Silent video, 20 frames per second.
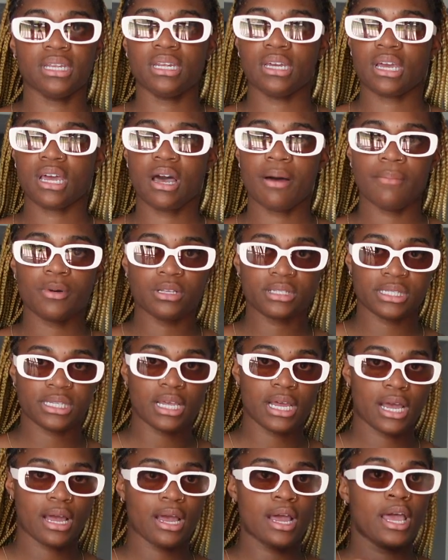it didn't come on
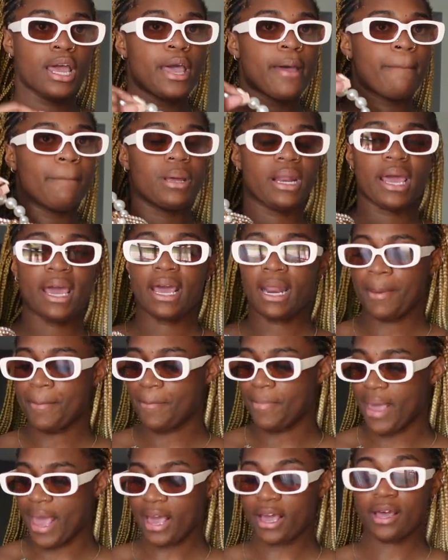time. But I had
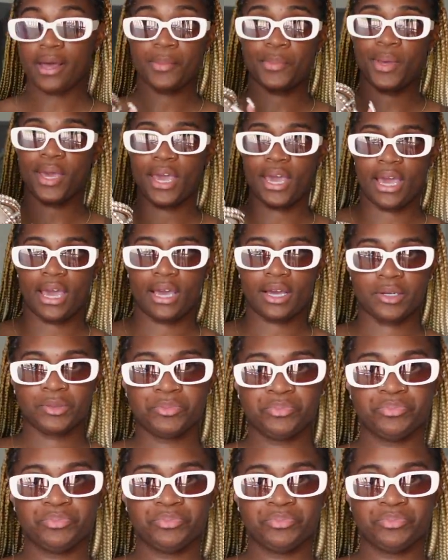a backup bag.